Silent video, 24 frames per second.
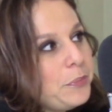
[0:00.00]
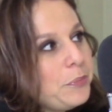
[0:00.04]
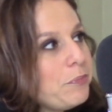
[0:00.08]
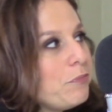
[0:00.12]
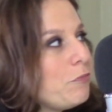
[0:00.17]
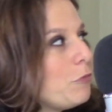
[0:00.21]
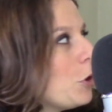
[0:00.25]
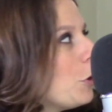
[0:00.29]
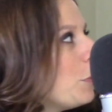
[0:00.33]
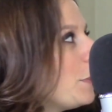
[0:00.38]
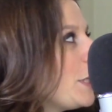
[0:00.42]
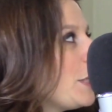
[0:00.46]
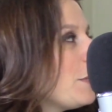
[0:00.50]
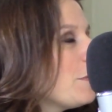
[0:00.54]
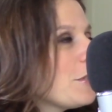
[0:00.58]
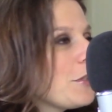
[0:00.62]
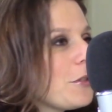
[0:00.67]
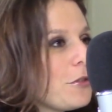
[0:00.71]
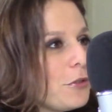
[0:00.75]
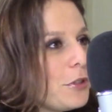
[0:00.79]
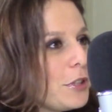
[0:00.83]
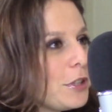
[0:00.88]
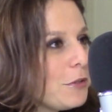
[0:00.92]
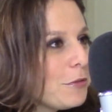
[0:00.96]
nobody was
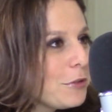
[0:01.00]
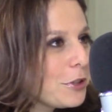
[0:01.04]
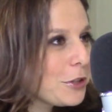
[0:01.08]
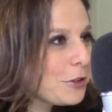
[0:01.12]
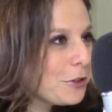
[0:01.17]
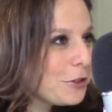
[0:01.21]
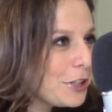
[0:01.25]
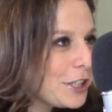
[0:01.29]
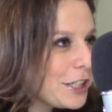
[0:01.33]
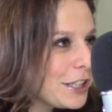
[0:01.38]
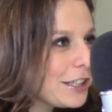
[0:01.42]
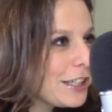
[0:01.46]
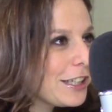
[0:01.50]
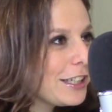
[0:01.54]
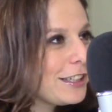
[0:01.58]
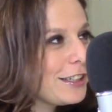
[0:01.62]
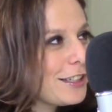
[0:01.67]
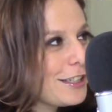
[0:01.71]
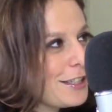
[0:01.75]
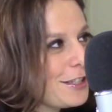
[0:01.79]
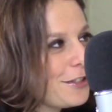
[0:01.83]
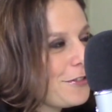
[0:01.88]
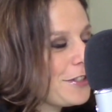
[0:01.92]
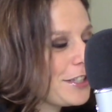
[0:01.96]
doing recruiting, and
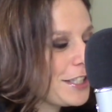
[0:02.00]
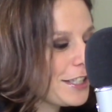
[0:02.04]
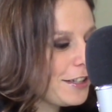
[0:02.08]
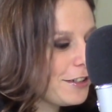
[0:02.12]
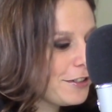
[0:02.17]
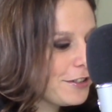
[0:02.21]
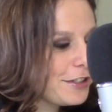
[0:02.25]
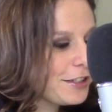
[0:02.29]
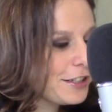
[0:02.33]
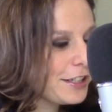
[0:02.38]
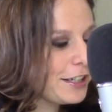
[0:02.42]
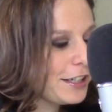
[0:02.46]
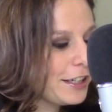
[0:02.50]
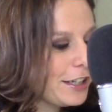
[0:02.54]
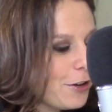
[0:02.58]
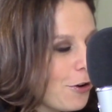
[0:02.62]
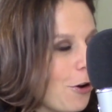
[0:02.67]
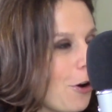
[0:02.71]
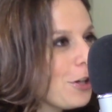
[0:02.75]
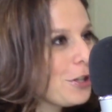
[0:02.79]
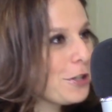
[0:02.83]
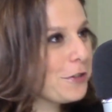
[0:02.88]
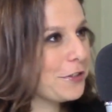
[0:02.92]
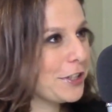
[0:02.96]
as a result,
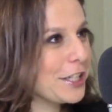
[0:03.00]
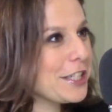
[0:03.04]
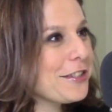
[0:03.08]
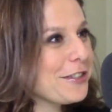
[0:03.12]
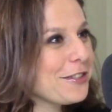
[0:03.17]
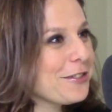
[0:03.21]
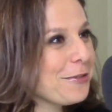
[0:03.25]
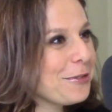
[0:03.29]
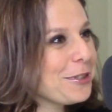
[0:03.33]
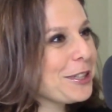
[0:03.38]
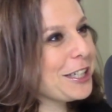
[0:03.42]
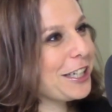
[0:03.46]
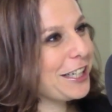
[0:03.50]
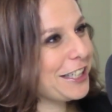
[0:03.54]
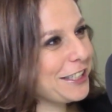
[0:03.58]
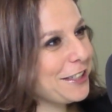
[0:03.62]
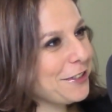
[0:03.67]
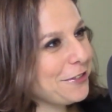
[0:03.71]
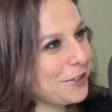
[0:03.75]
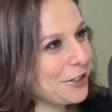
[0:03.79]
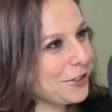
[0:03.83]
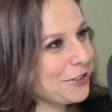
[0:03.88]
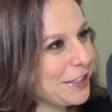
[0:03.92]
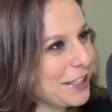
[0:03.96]
all of us were kind
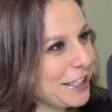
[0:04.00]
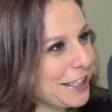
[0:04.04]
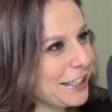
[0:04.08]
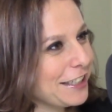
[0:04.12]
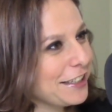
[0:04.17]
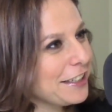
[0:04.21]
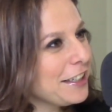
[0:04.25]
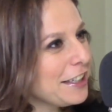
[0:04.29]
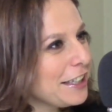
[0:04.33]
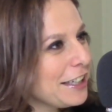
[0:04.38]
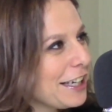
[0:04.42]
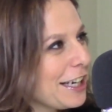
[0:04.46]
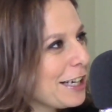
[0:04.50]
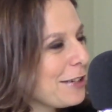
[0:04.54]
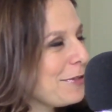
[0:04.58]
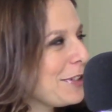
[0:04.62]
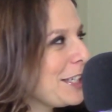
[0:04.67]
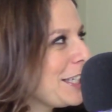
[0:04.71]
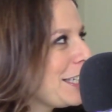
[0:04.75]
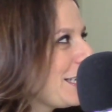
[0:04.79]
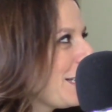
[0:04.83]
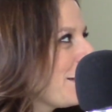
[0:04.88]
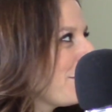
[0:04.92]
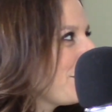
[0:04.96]
of doing it, and we
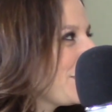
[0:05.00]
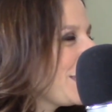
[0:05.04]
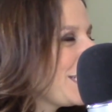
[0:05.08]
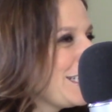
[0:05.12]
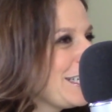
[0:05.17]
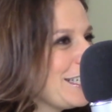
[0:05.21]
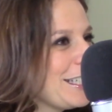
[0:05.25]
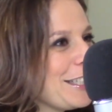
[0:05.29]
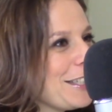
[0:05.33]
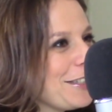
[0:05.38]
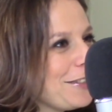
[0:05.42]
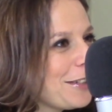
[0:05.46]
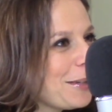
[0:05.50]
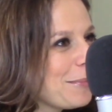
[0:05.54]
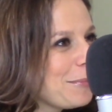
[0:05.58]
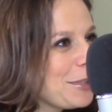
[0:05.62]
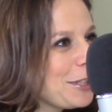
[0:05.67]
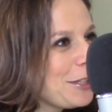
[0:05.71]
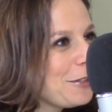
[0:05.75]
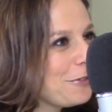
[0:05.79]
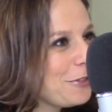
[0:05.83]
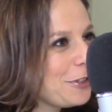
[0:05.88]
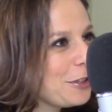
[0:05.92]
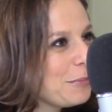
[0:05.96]
kept getting
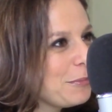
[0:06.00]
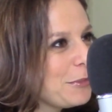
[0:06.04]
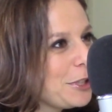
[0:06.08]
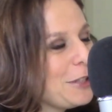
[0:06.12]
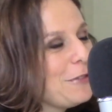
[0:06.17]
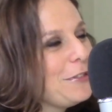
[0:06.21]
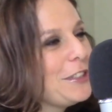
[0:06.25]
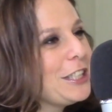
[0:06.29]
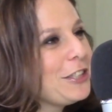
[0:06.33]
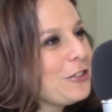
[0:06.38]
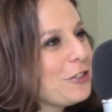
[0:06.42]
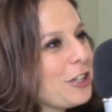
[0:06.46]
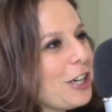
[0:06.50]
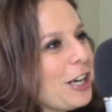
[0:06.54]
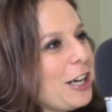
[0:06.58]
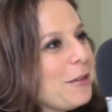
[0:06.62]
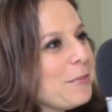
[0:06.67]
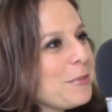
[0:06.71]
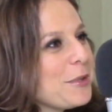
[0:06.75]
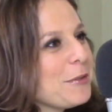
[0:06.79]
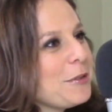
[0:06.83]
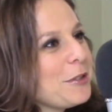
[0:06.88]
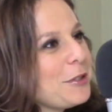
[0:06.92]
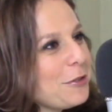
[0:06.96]
interrupted from our real
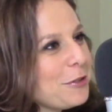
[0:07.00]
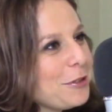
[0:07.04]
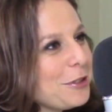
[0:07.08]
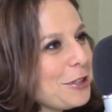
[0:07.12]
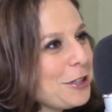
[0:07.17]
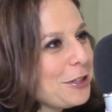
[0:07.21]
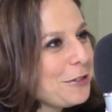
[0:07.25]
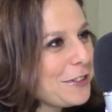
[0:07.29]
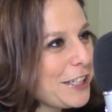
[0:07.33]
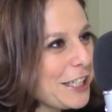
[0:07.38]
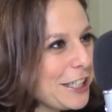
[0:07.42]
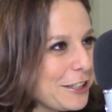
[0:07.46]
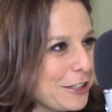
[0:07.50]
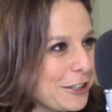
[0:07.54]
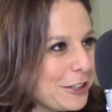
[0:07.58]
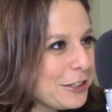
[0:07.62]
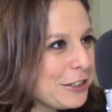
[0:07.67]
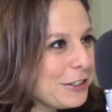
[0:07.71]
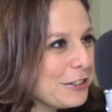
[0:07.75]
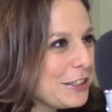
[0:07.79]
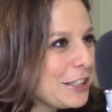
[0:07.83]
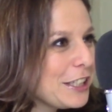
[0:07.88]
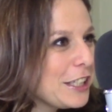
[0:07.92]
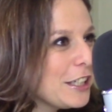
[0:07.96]
jobs, which were to write
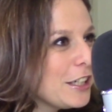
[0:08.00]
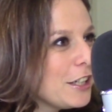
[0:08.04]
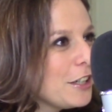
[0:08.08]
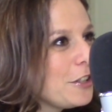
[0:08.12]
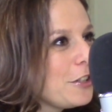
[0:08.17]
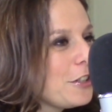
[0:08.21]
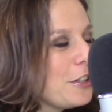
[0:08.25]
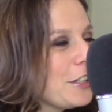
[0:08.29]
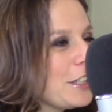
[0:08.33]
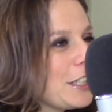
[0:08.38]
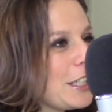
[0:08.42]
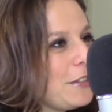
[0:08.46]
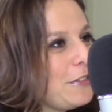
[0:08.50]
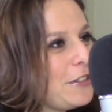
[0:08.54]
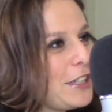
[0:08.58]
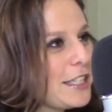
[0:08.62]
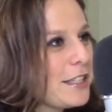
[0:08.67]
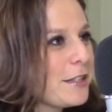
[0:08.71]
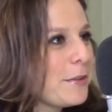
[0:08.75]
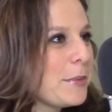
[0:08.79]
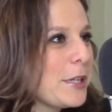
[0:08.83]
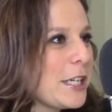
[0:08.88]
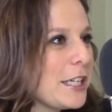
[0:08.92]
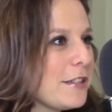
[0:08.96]
code, to look at
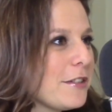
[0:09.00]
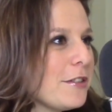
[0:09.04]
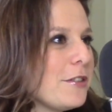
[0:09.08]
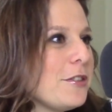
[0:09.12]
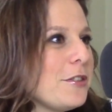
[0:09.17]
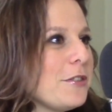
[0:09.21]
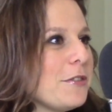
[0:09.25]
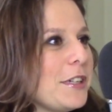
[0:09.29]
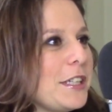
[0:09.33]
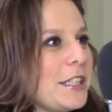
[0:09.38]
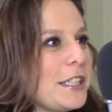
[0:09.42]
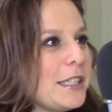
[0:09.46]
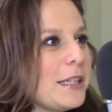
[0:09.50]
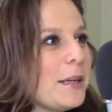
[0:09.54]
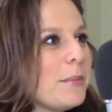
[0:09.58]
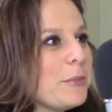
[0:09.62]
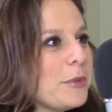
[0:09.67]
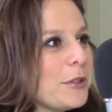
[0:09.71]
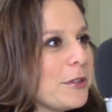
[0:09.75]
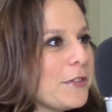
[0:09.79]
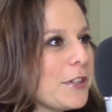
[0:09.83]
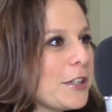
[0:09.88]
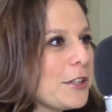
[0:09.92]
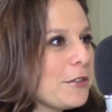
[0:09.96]
resumes, and do any
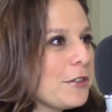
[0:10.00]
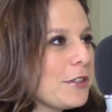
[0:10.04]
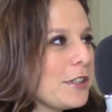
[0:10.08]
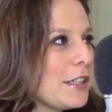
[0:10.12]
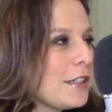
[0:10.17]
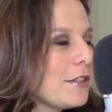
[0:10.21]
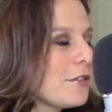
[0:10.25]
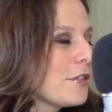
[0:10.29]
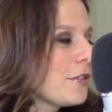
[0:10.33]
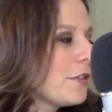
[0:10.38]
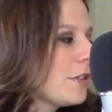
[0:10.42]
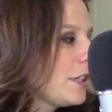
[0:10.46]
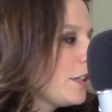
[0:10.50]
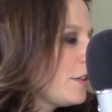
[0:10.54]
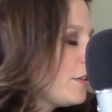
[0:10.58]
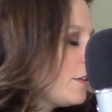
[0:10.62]
number of other things. So I